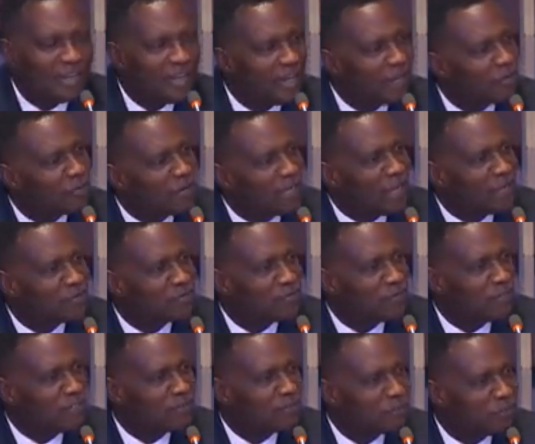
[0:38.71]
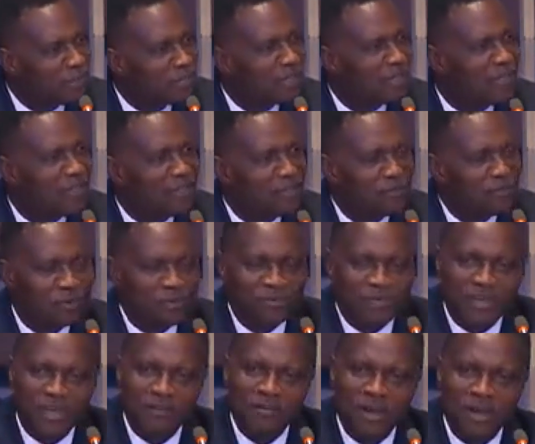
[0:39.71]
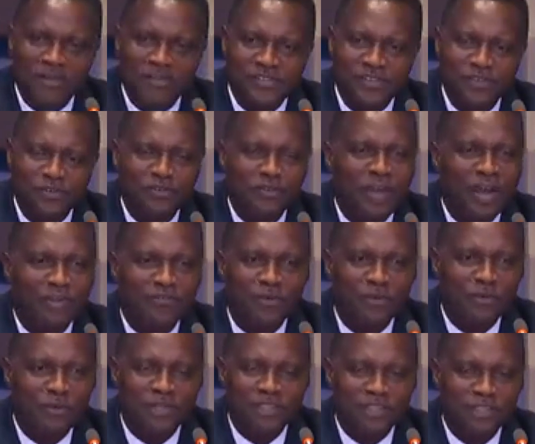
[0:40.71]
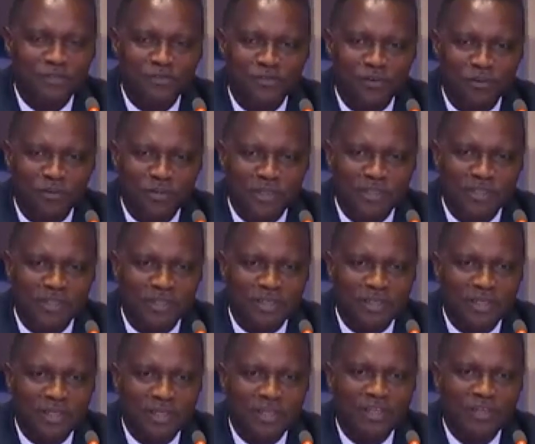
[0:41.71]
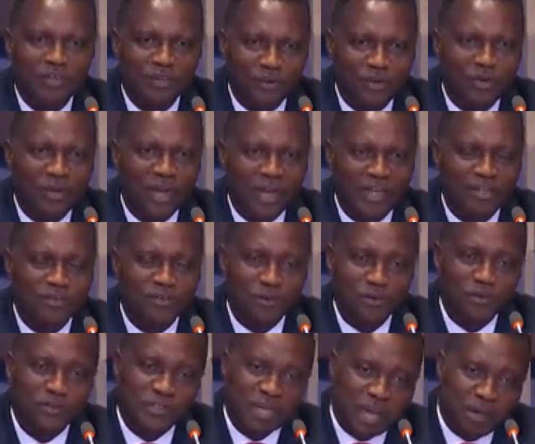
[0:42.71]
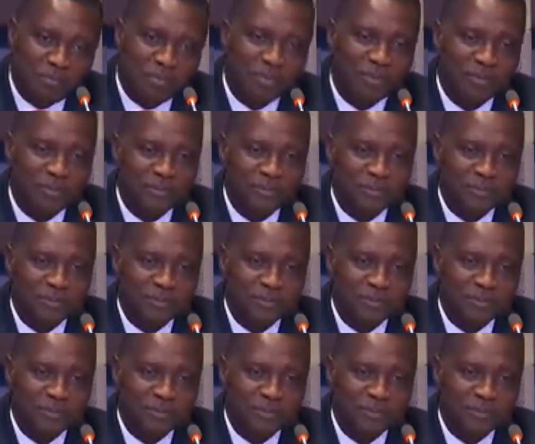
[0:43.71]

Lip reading: And when I finish speaking with them, I'll say, do you have a question for me? No hand goes up.